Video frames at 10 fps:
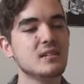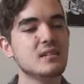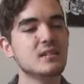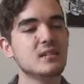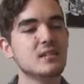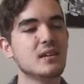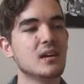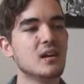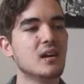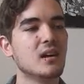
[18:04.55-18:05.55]

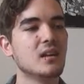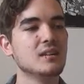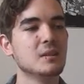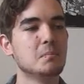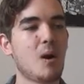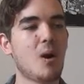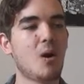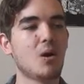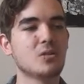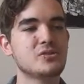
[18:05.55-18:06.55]

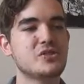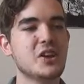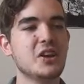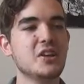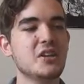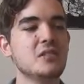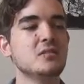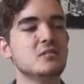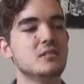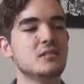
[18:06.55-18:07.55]
Lamar G.
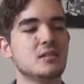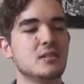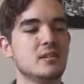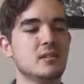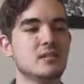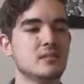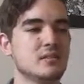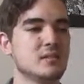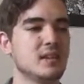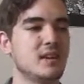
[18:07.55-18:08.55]

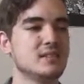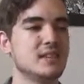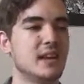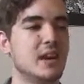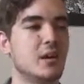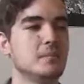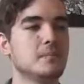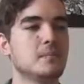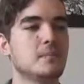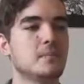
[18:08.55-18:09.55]
God damn. I
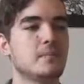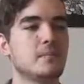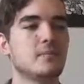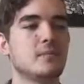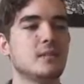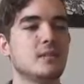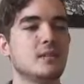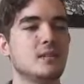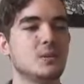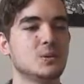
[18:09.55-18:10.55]

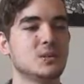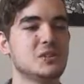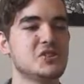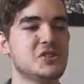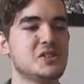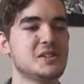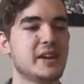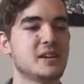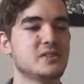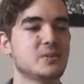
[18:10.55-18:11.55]
wonder what the G
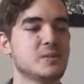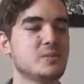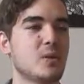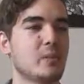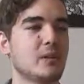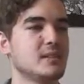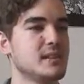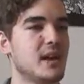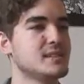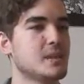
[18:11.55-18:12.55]
stands for. Well, it's probably not his
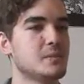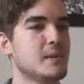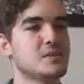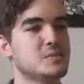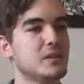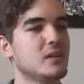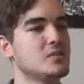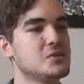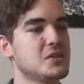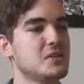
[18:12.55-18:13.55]
last name. It might just be
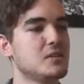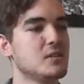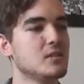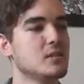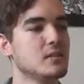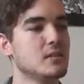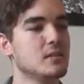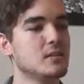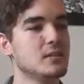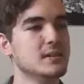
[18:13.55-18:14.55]
like G.
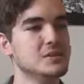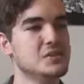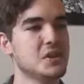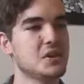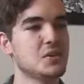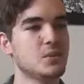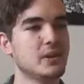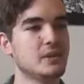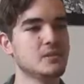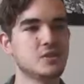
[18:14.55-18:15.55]

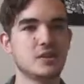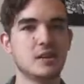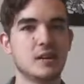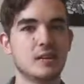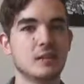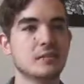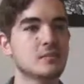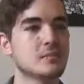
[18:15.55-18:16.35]
G-Unit, G-Gunit.